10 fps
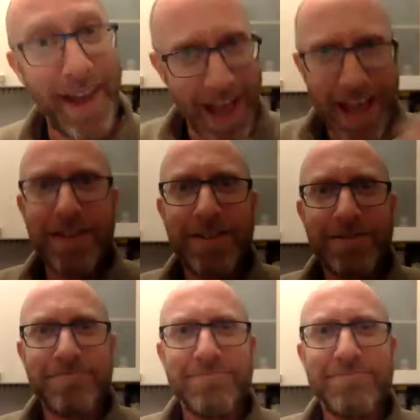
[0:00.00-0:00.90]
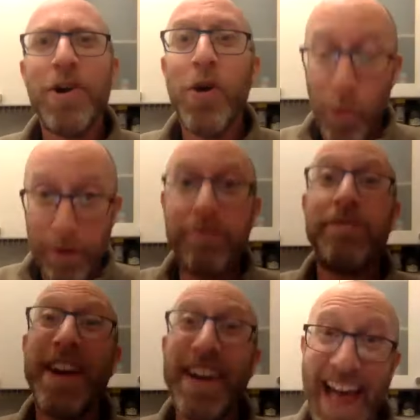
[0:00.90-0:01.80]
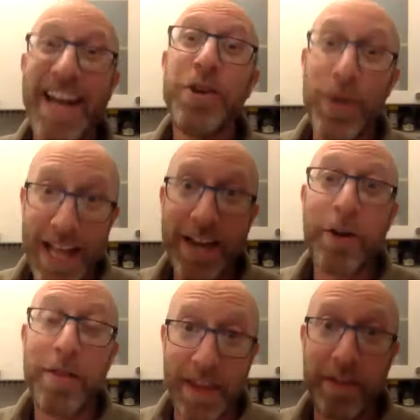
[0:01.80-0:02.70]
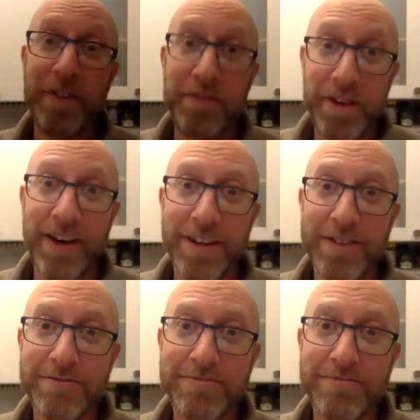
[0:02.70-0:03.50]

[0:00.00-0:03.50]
Hey, we figured out how to do a lot of good things this year.